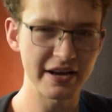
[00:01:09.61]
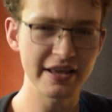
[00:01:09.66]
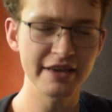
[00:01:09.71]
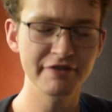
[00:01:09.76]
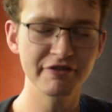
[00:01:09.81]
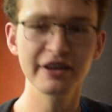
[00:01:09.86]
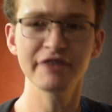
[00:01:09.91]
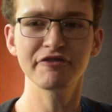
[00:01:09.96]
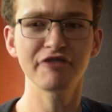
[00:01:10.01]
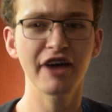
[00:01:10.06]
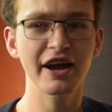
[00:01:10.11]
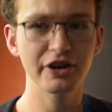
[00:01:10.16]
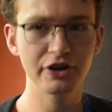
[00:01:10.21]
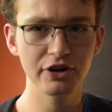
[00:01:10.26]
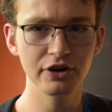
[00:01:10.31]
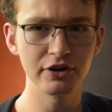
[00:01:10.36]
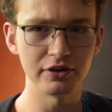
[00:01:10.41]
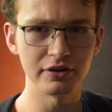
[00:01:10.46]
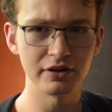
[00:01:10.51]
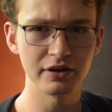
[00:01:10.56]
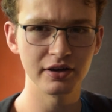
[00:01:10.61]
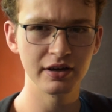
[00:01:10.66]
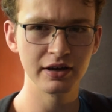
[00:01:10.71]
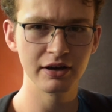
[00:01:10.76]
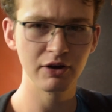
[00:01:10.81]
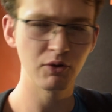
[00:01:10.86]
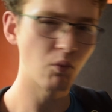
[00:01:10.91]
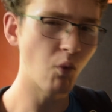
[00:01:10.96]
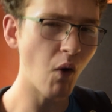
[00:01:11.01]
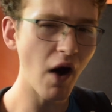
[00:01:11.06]
even if I could,
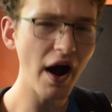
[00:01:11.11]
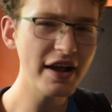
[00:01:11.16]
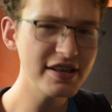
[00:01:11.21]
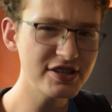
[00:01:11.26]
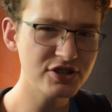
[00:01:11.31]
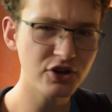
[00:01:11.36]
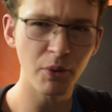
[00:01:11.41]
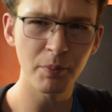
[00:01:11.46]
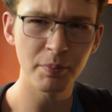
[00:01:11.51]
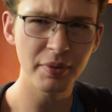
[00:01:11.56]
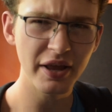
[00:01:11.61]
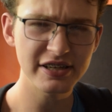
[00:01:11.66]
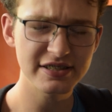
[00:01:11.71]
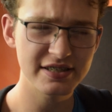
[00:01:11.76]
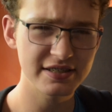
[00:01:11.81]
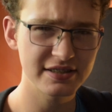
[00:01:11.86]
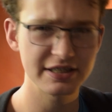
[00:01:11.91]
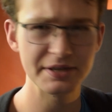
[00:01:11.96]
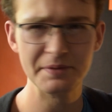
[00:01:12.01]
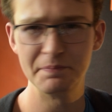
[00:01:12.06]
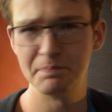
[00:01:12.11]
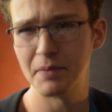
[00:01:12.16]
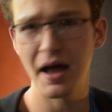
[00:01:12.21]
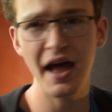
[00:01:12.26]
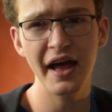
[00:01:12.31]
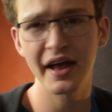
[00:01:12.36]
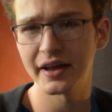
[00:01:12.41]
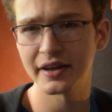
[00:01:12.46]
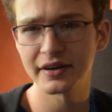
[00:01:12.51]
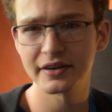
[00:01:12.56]
why is complexity
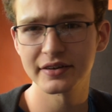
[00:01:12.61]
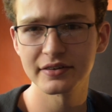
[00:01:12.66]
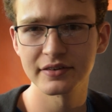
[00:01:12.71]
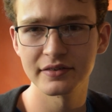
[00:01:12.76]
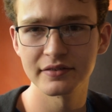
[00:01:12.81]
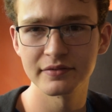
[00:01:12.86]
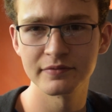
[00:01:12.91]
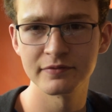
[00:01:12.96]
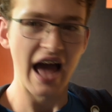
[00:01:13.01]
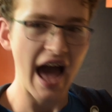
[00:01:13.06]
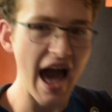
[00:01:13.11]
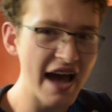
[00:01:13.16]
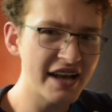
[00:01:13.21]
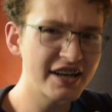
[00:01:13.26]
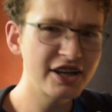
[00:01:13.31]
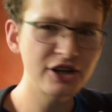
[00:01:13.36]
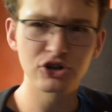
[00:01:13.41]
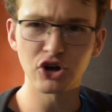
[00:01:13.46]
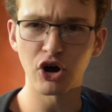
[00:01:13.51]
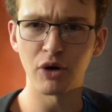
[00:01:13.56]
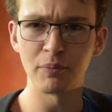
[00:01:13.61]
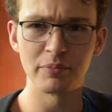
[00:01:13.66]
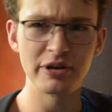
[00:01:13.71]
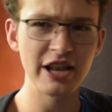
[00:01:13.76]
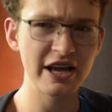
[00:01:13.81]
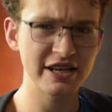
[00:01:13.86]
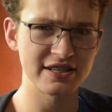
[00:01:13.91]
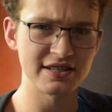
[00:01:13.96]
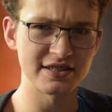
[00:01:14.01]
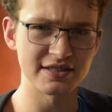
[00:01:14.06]
bad? Added
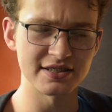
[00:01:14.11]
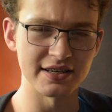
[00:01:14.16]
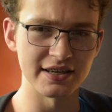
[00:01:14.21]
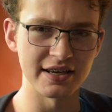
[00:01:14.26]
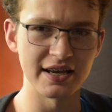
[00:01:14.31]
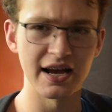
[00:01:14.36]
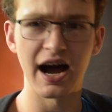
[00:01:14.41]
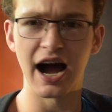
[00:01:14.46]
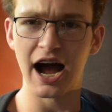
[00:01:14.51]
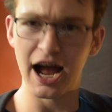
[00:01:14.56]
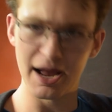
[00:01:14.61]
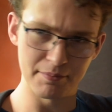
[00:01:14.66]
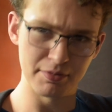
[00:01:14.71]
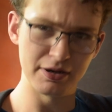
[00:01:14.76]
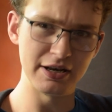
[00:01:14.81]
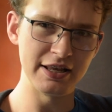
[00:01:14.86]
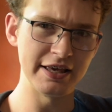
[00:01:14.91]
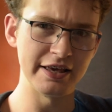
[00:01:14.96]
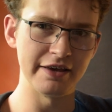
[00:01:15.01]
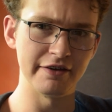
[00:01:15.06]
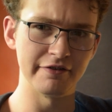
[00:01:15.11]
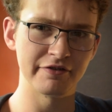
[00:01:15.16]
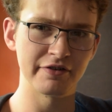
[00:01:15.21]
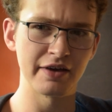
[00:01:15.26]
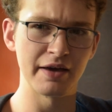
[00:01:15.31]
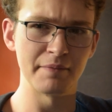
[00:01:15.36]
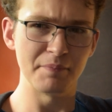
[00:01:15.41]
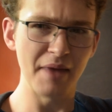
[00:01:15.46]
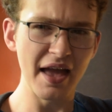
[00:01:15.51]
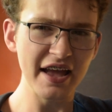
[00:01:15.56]
complexity, I
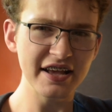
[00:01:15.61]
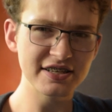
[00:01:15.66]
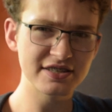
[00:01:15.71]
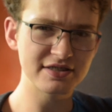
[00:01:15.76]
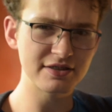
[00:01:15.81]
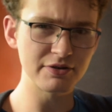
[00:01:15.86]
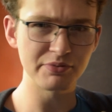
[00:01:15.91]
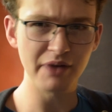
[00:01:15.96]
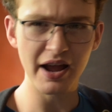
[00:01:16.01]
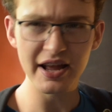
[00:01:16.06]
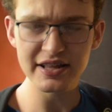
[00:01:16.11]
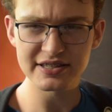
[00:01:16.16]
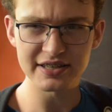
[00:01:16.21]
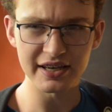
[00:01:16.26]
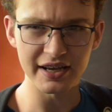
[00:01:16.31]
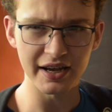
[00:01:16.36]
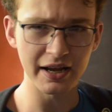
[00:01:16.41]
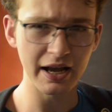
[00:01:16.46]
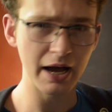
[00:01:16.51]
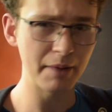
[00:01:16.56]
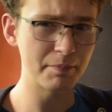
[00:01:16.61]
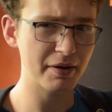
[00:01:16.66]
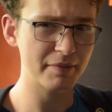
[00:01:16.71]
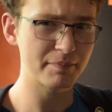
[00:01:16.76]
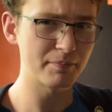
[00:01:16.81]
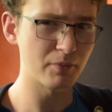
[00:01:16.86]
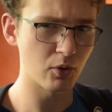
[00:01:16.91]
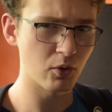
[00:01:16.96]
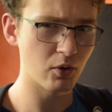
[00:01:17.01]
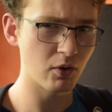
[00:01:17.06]
believe, makes the rating a bit
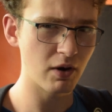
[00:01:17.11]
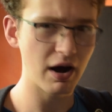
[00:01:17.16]
more